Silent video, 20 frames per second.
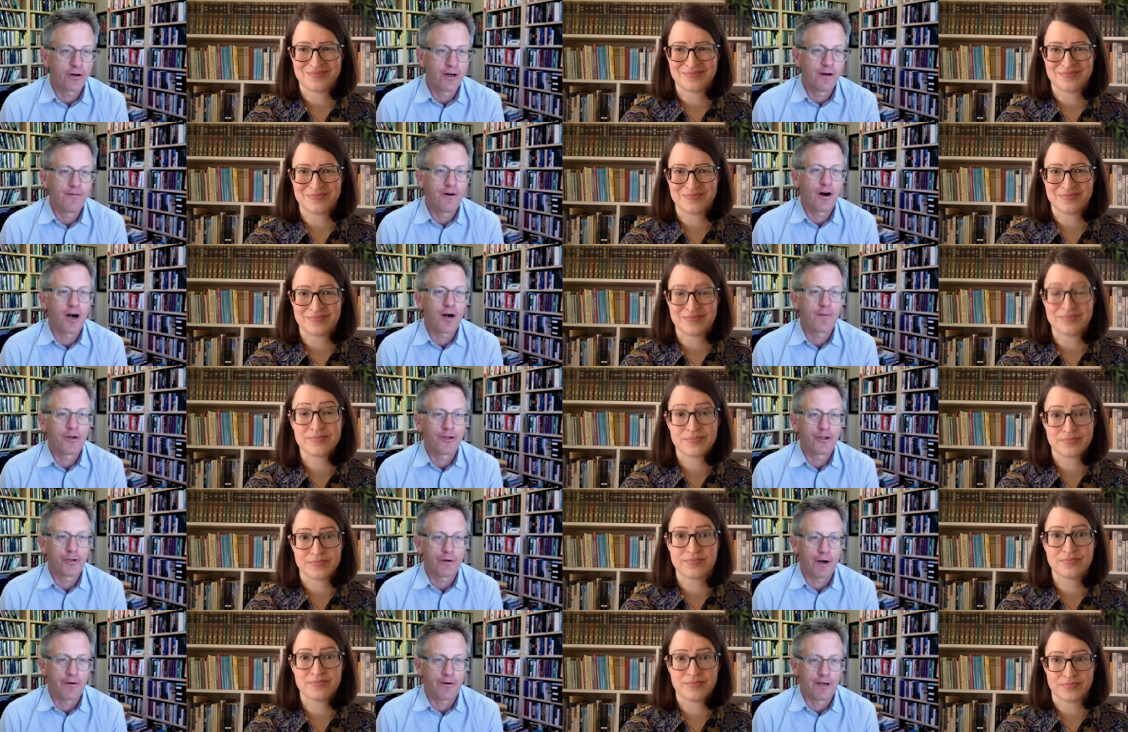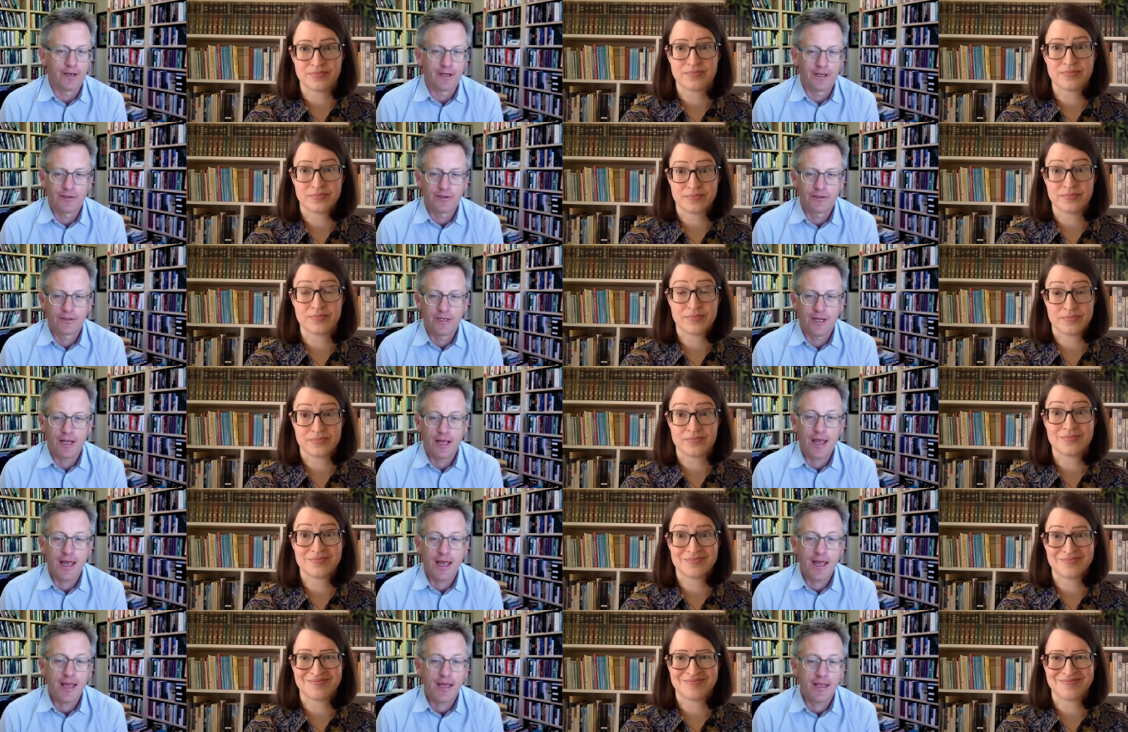Speaker 1: of arbitrariness,
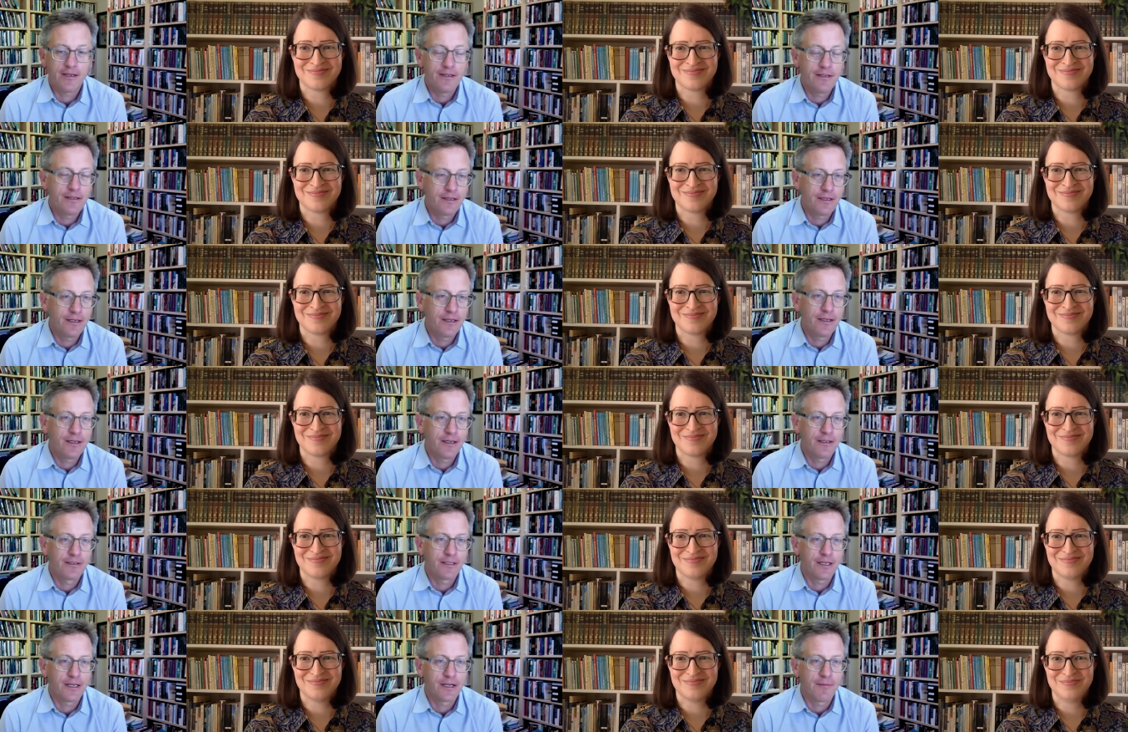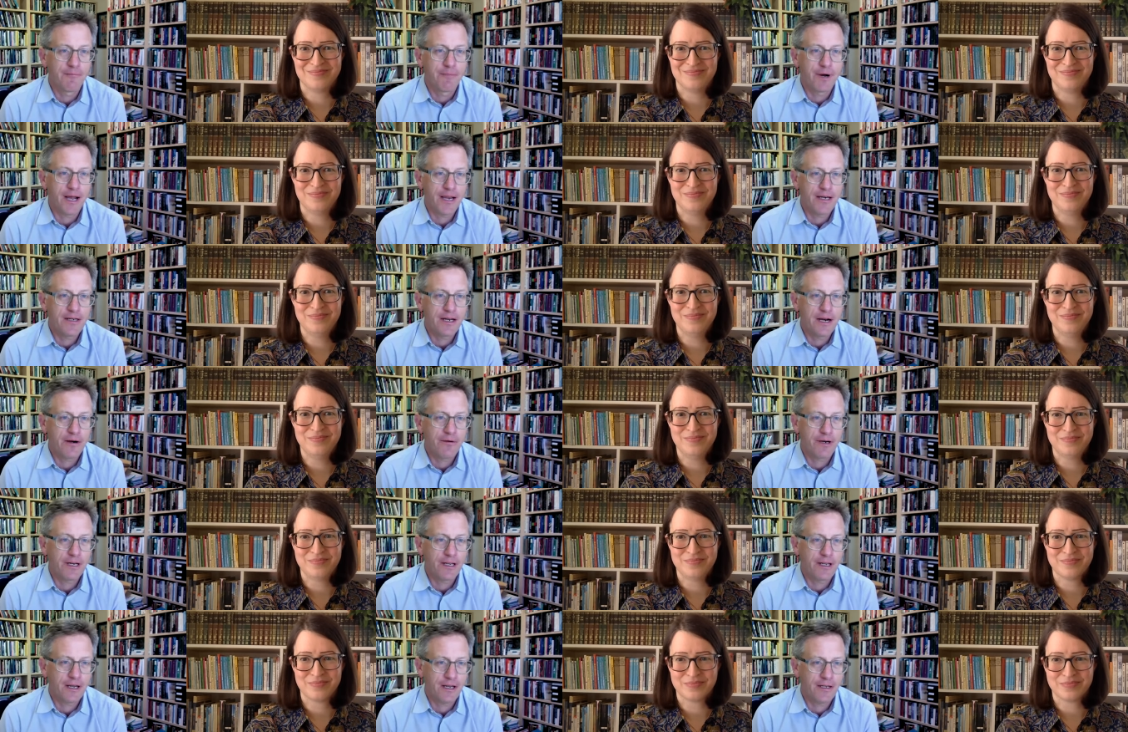and is it a
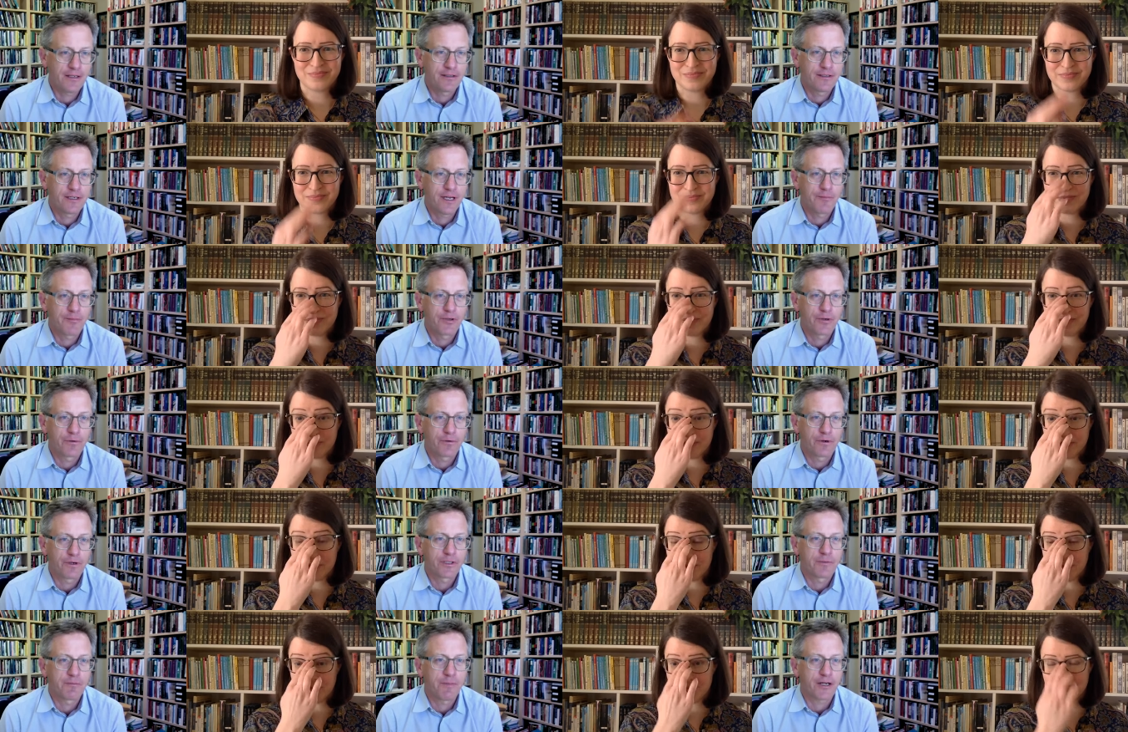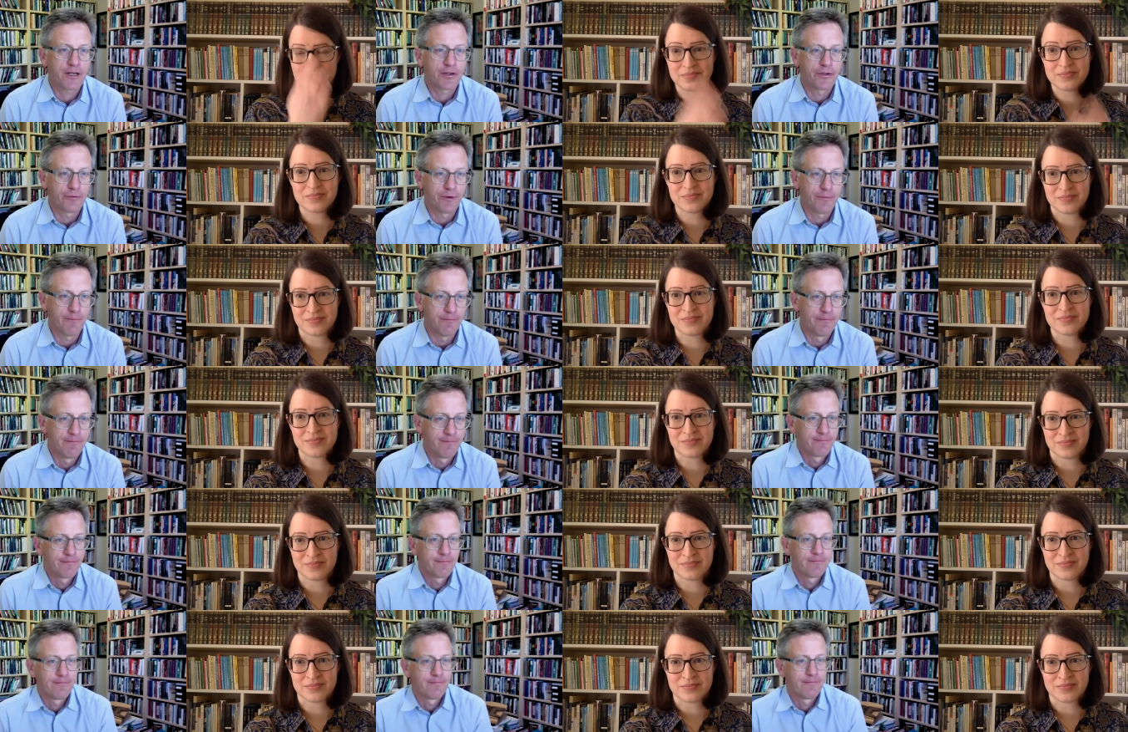binary concept or a spectrum?
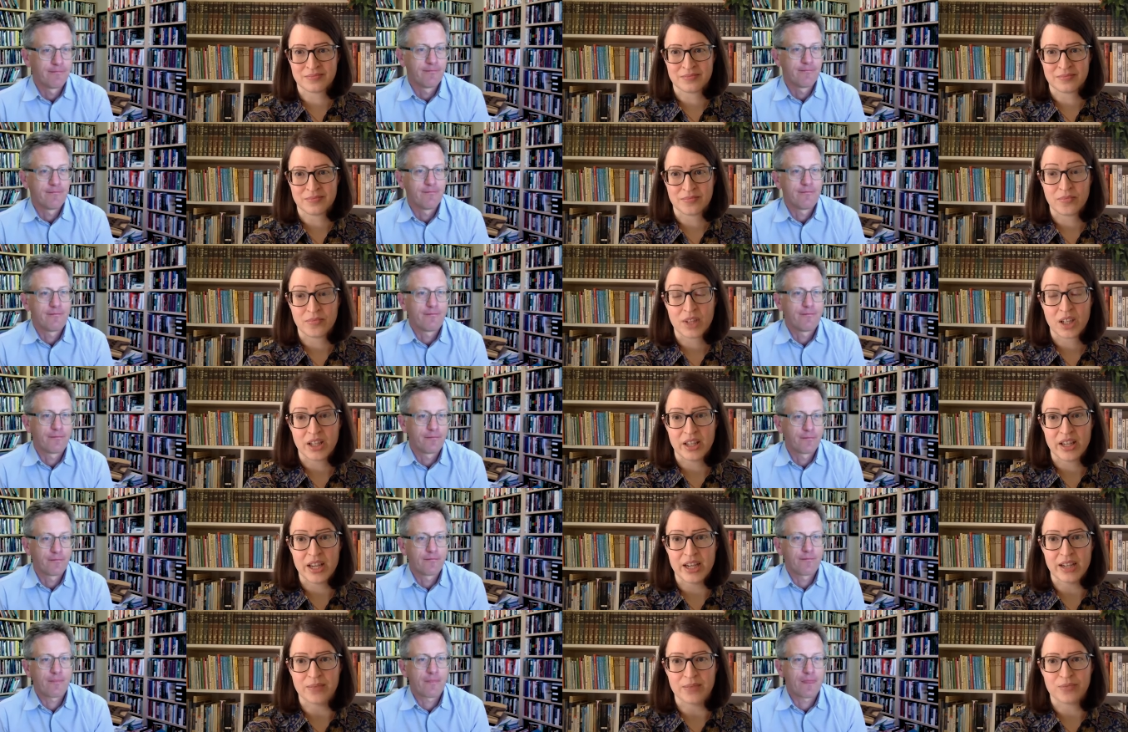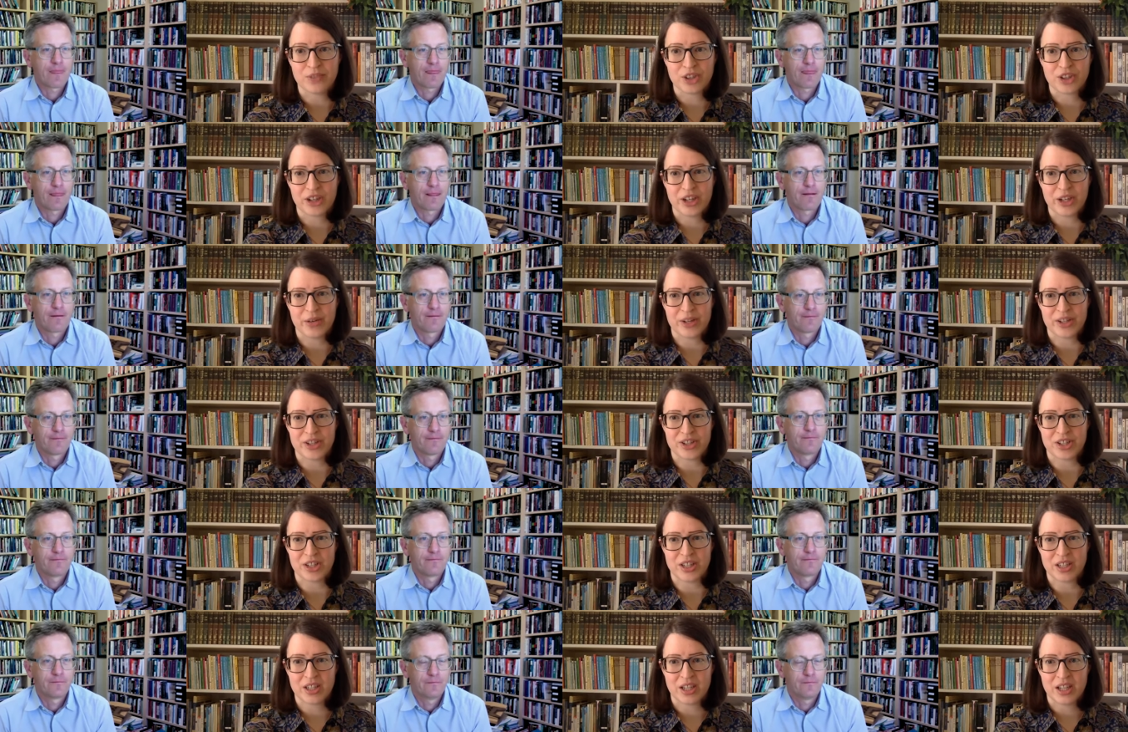
Speaker 2: Yeah, great
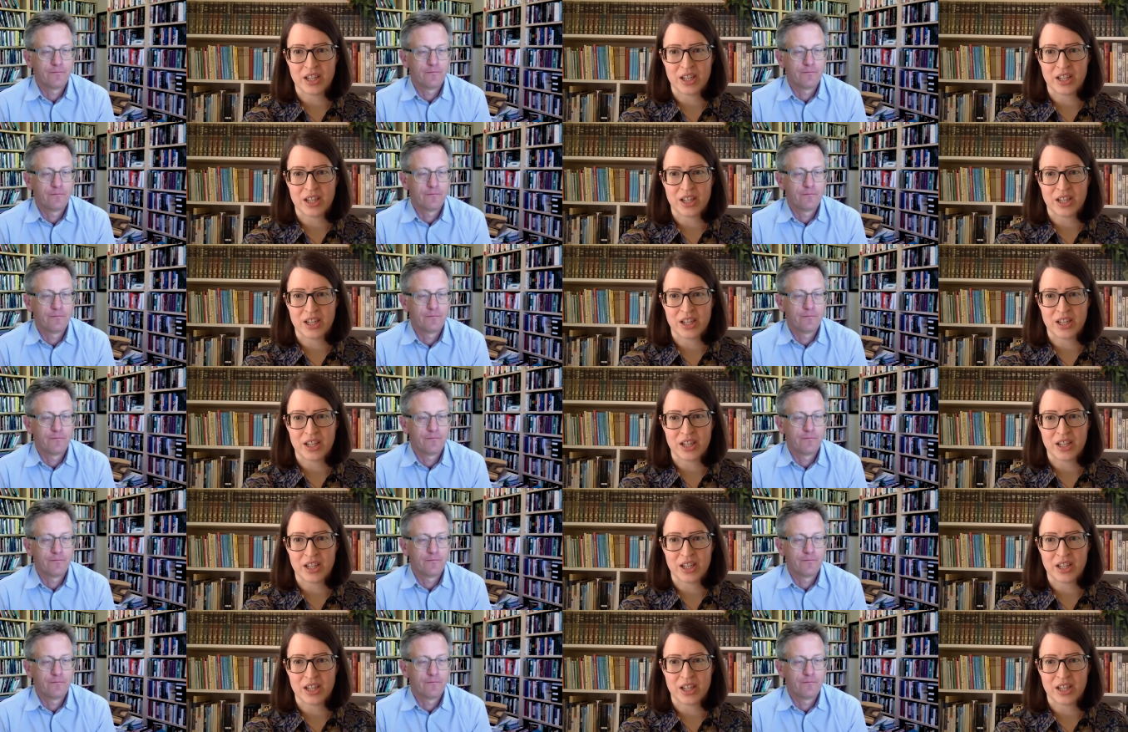question.